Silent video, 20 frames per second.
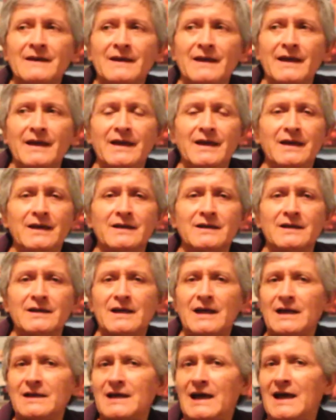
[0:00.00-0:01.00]

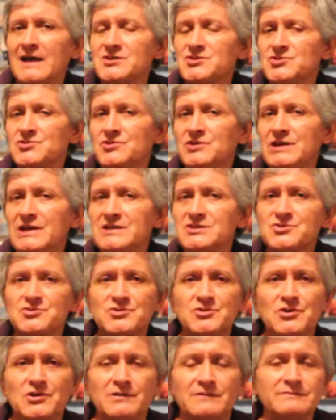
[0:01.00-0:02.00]
answer yes or
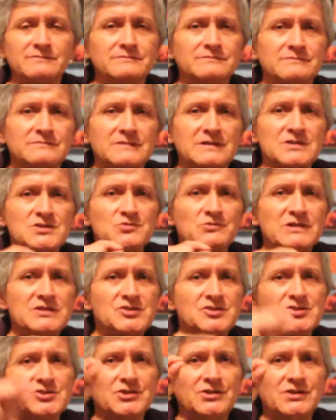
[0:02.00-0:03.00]
no. The switch
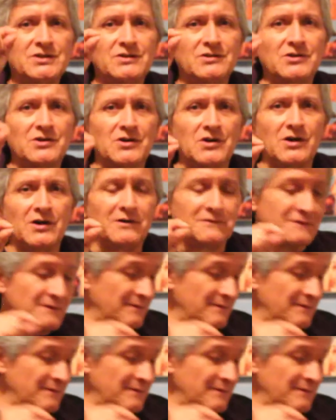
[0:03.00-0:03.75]
is on or off.